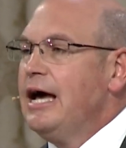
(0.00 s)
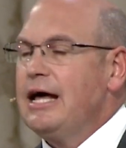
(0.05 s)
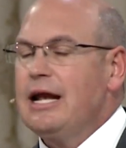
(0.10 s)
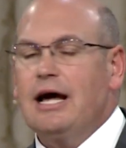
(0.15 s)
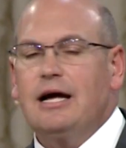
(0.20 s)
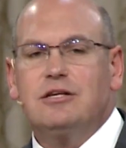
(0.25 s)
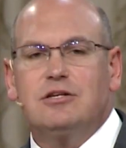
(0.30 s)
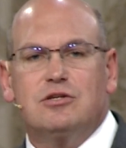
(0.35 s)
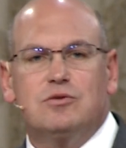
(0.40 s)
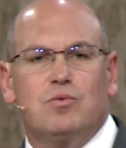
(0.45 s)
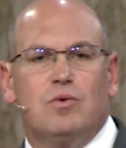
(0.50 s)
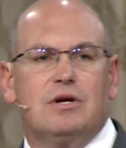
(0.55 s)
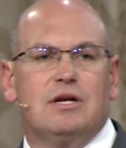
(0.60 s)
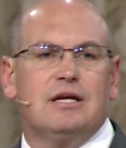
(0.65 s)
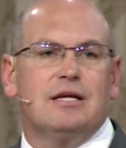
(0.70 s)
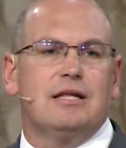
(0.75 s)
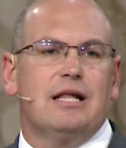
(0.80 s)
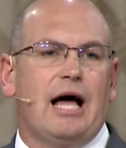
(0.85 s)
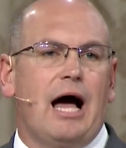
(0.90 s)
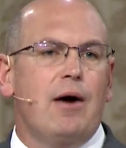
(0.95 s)
And I just want
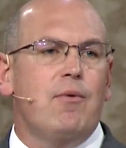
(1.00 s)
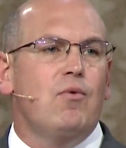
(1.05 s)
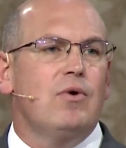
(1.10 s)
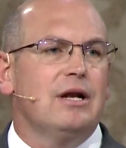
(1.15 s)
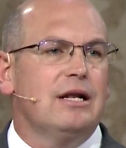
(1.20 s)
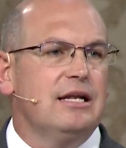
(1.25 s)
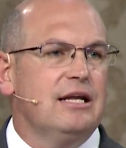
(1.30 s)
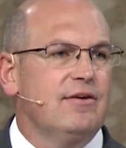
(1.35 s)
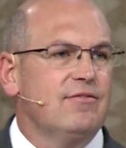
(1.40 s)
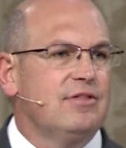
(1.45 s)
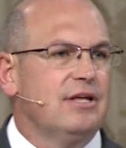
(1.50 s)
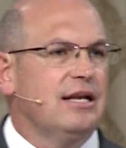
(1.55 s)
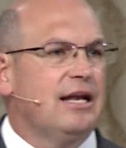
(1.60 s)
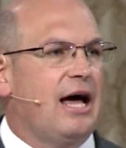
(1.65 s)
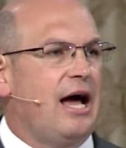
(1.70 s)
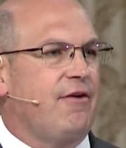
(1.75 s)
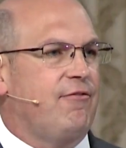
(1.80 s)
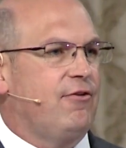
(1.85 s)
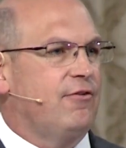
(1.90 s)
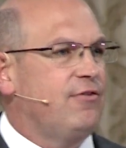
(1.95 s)
to, I want to live the
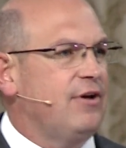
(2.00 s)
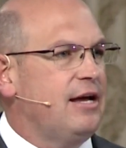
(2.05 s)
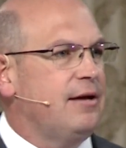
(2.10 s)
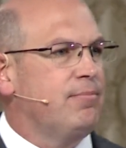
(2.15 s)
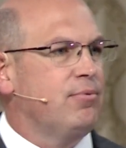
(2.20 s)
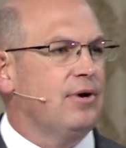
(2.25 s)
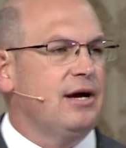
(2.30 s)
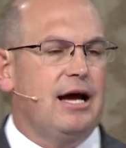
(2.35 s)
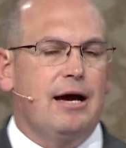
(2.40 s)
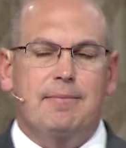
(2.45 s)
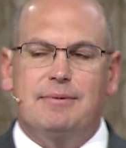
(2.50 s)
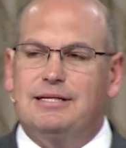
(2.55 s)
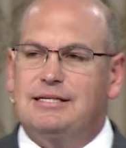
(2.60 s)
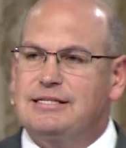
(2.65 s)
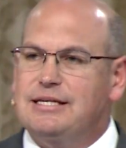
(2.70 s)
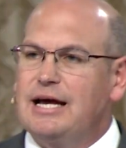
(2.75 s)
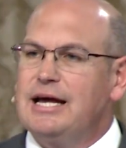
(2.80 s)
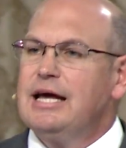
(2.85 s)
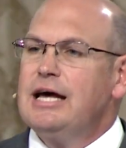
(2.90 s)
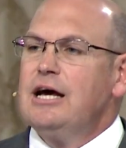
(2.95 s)
life of Abraham and
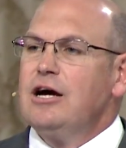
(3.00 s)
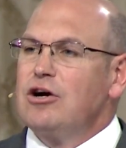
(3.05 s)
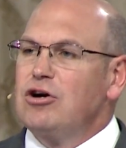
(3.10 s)
say,